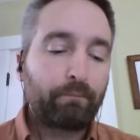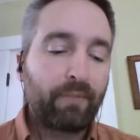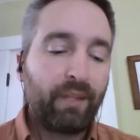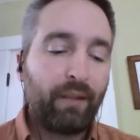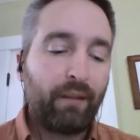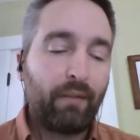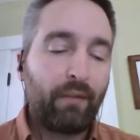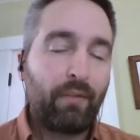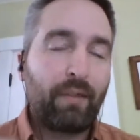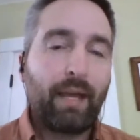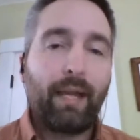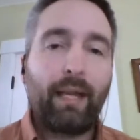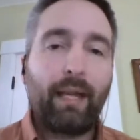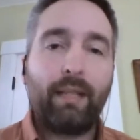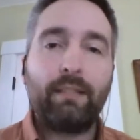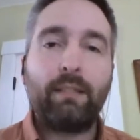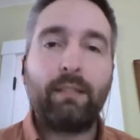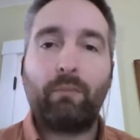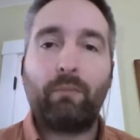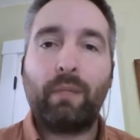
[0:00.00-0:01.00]
that
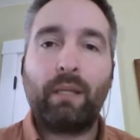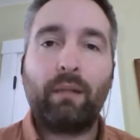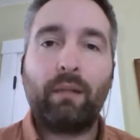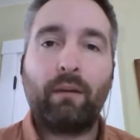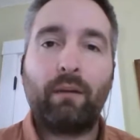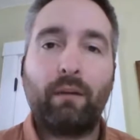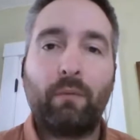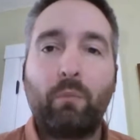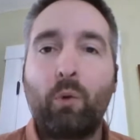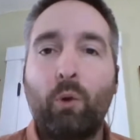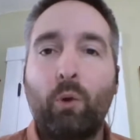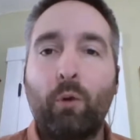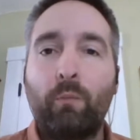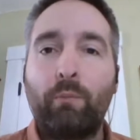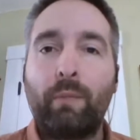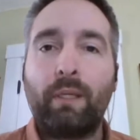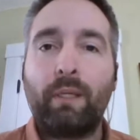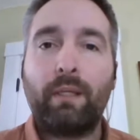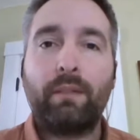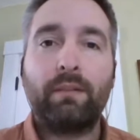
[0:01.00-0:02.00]
ends up being an important
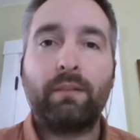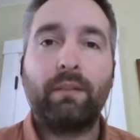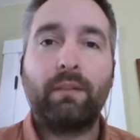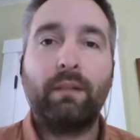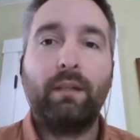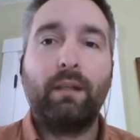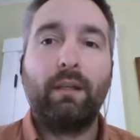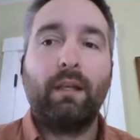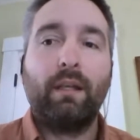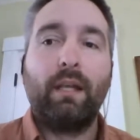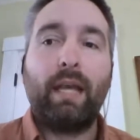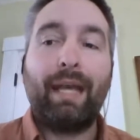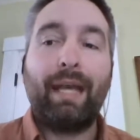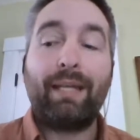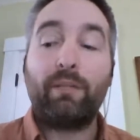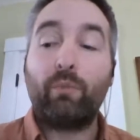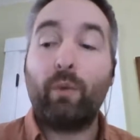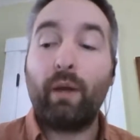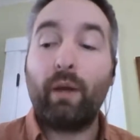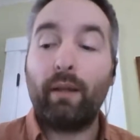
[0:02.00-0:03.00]
piece,
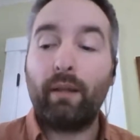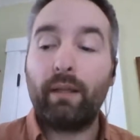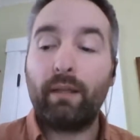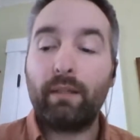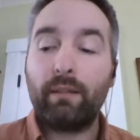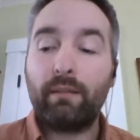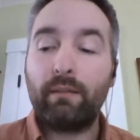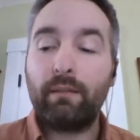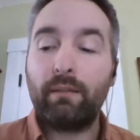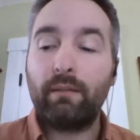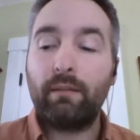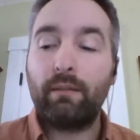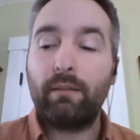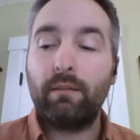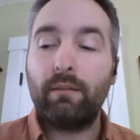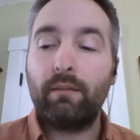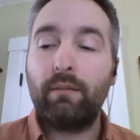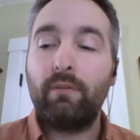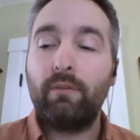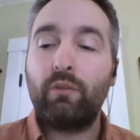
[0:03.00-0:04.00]
as well as
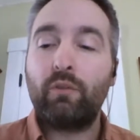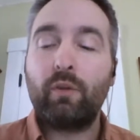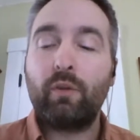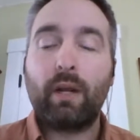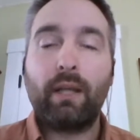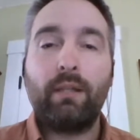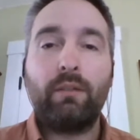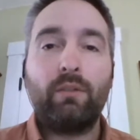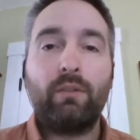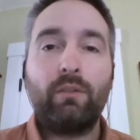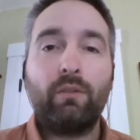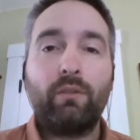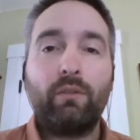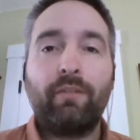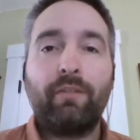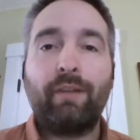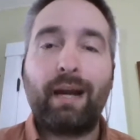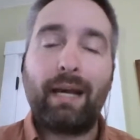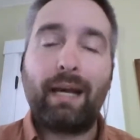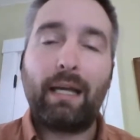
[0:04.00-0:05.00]
trying to
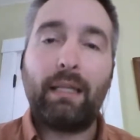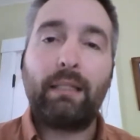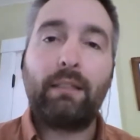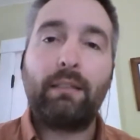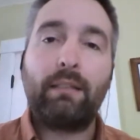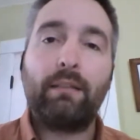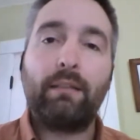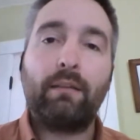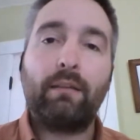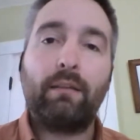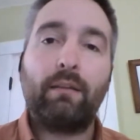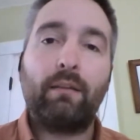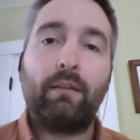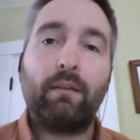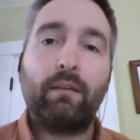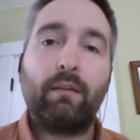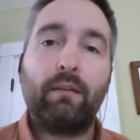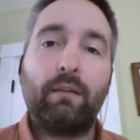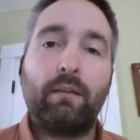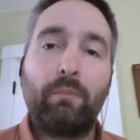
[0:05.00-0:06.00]
find
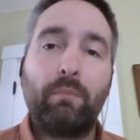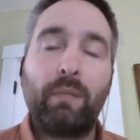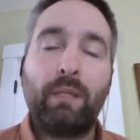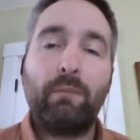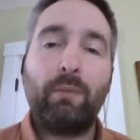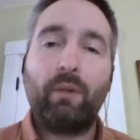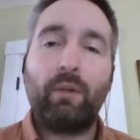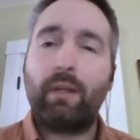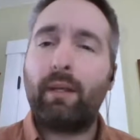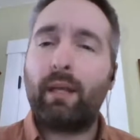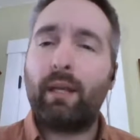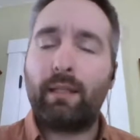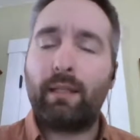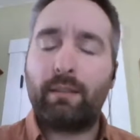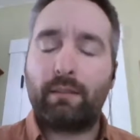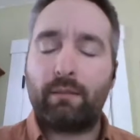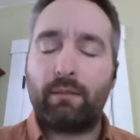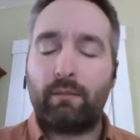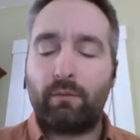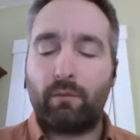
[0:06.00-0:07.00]
the people,
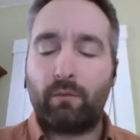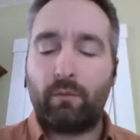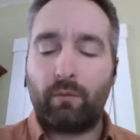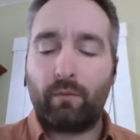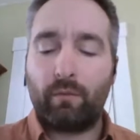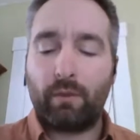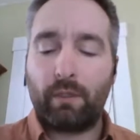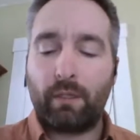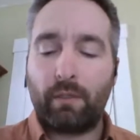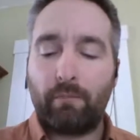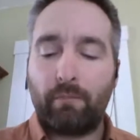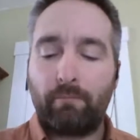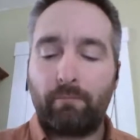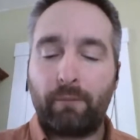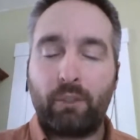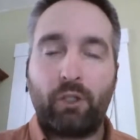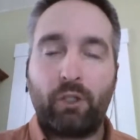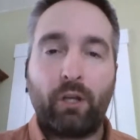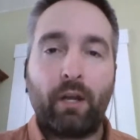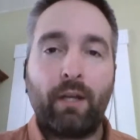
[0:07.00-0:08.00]
as
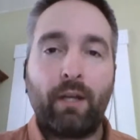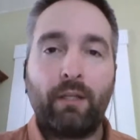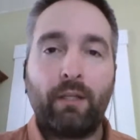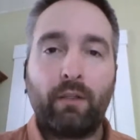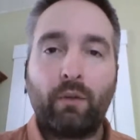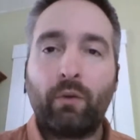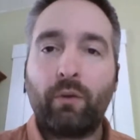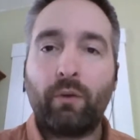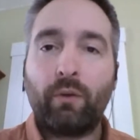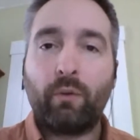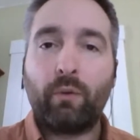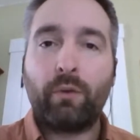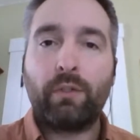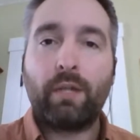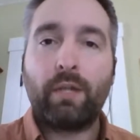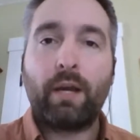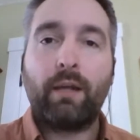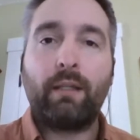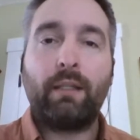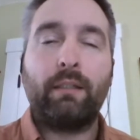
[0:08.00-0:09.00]
John and Lorna were
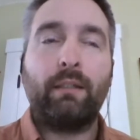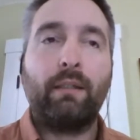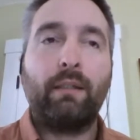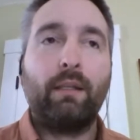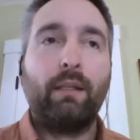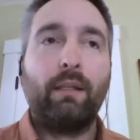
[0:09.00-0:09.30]
talking.